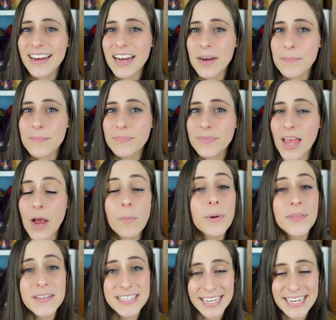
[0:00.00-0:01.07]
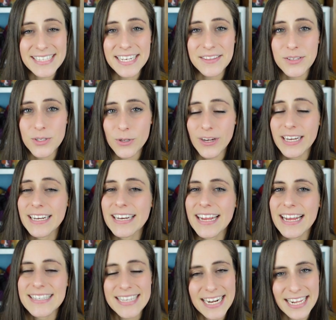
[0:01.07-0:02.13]
Um, I'll put the dates on the screen in
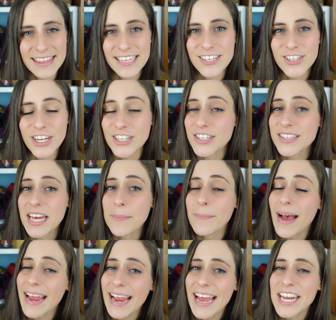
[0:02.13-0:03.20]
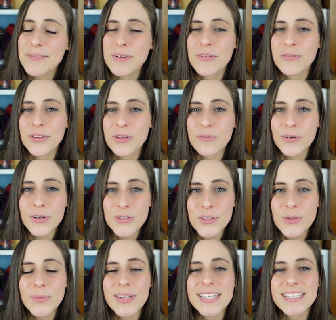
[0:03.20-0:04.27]
case anything changes on my end, but for the first
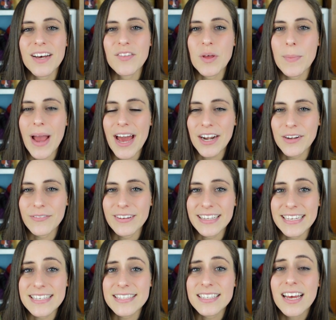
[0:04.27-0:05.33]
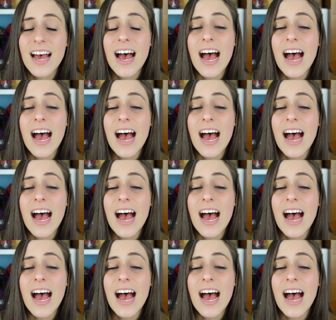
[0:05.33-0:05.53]
two weeks of the pattern release,